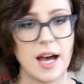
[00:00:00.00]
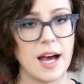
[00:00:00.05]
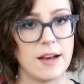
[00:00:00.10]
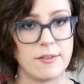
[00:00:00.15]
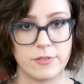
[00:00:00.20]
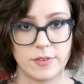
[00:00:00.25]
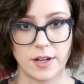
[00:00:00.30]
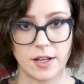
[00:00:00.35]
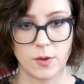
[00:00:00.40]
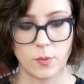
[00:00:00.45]

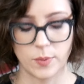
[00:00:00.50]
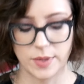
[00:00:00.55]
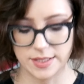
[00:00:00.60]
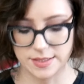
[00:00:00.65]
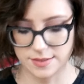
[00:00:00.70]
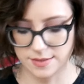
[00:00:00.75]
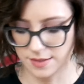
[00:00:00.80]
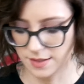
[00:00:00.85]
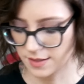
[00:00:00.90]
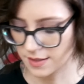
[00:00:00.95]
I've got a
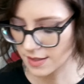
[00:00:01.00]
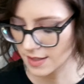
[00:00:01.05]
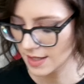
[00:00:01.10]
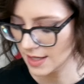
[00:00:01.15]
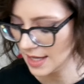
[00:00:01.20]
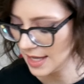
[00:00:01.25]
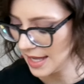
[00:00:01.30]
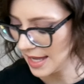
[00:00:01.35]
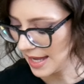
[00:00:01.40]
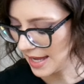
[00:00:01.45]
whisk,
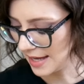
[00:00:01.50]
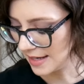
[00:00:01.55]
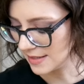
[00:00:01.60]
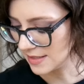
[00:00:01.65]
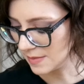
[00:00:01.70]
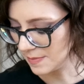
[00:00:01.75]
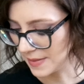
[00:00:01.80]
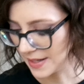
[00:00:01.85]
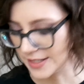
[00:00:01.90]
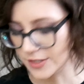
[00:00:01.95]

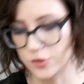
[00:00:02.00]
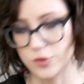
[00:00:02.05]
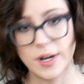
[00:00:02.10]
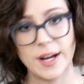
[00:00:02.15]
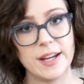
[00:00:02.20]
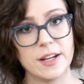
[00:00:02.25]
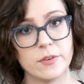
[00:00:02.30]
and my dry